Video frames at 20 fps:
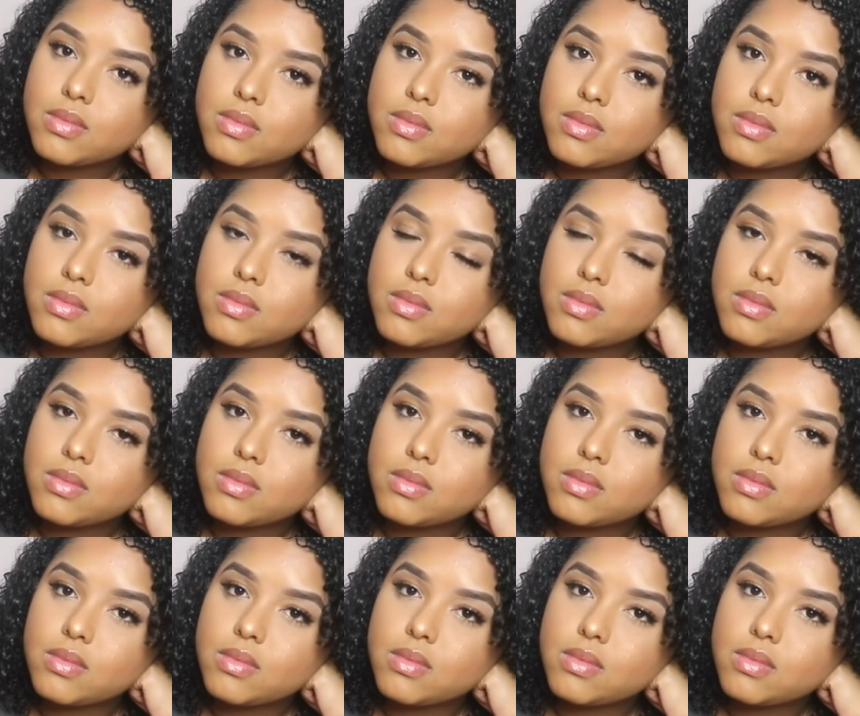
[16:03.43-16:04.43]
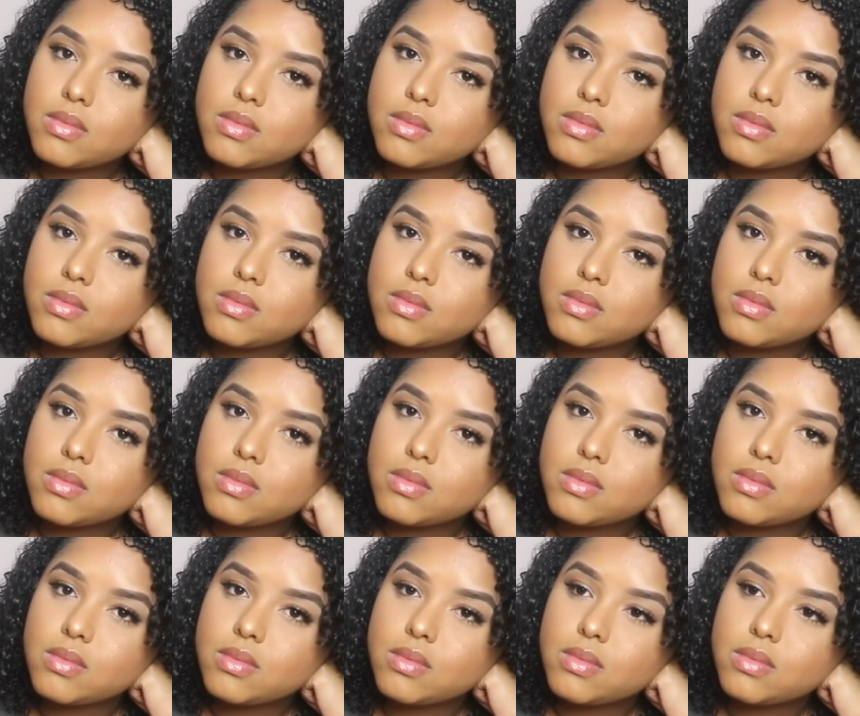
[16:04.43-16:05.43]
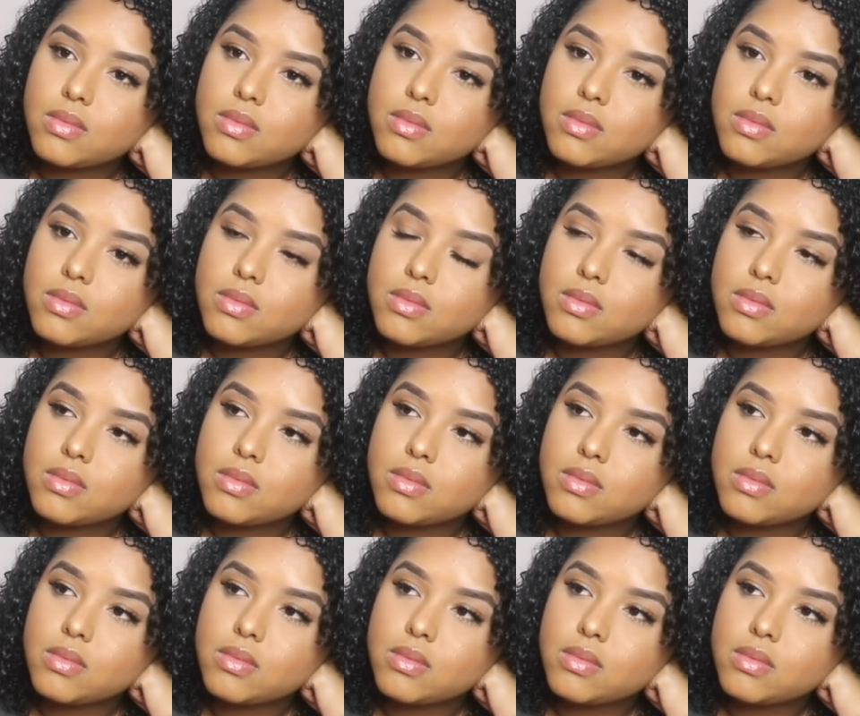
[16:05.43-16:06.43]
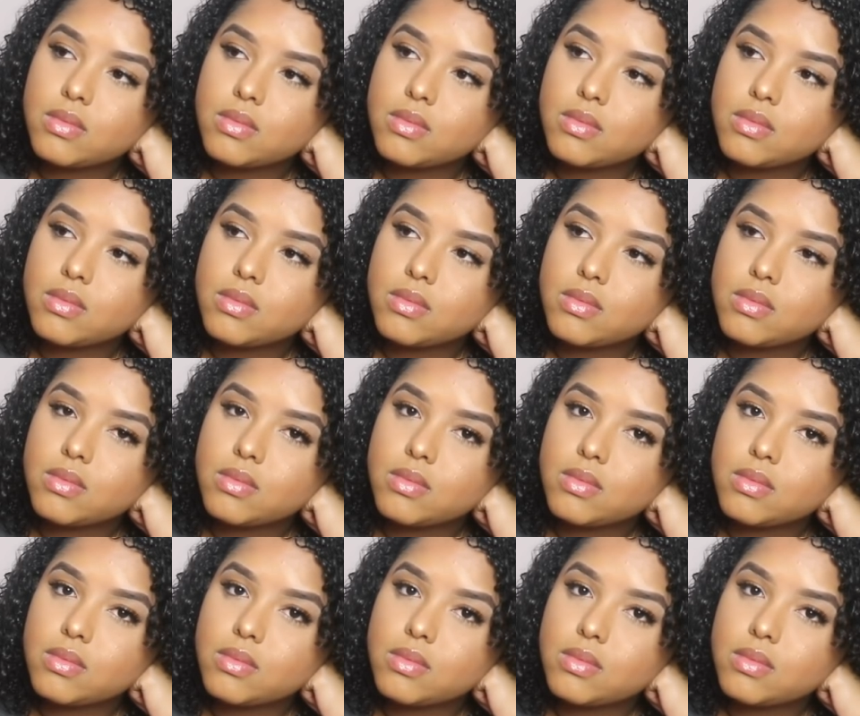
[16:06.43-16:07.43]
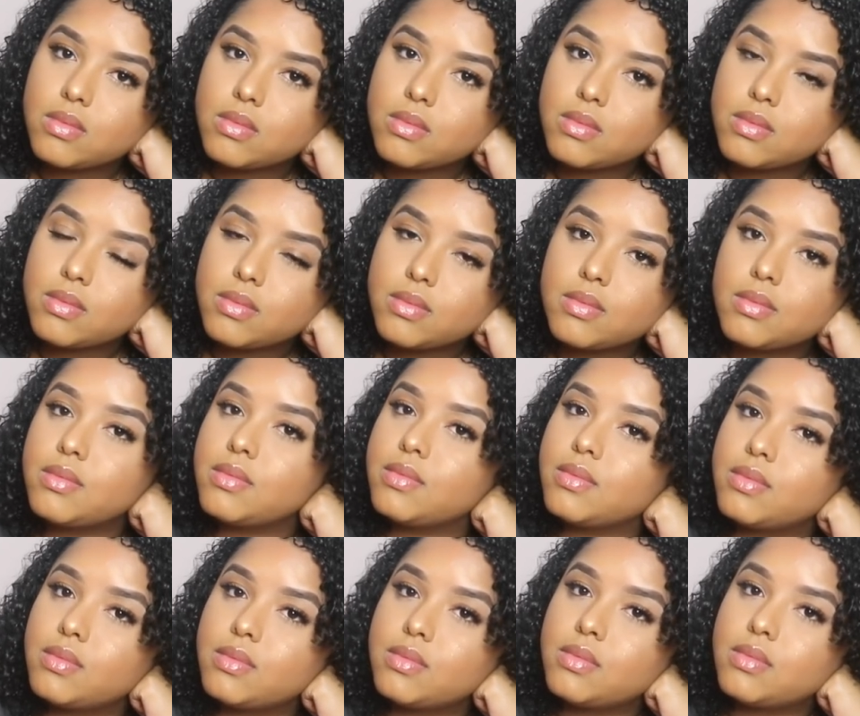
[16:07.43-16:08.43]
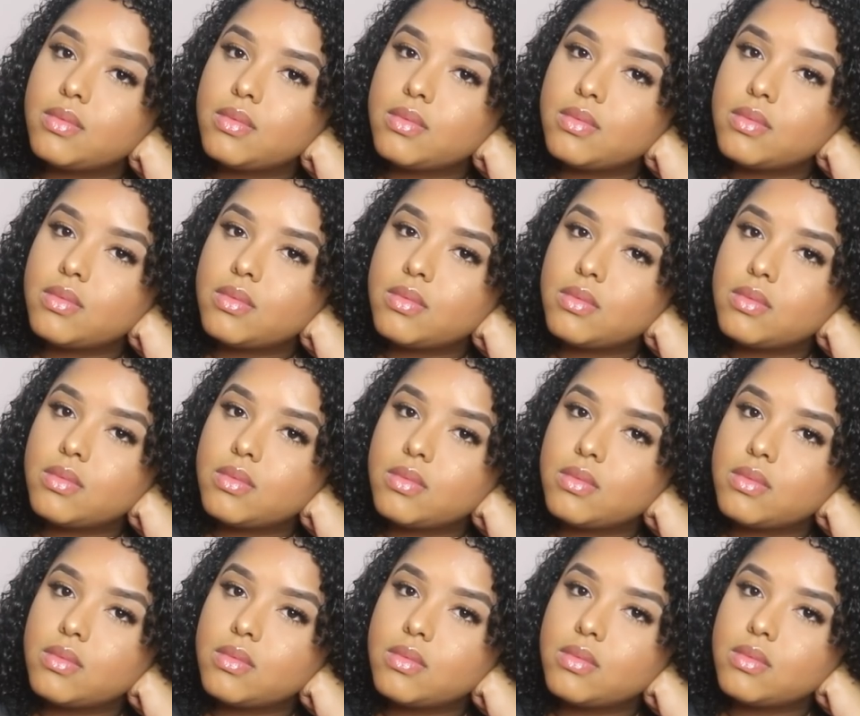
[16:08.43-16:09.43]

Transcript: No words are spoken by the person on screen.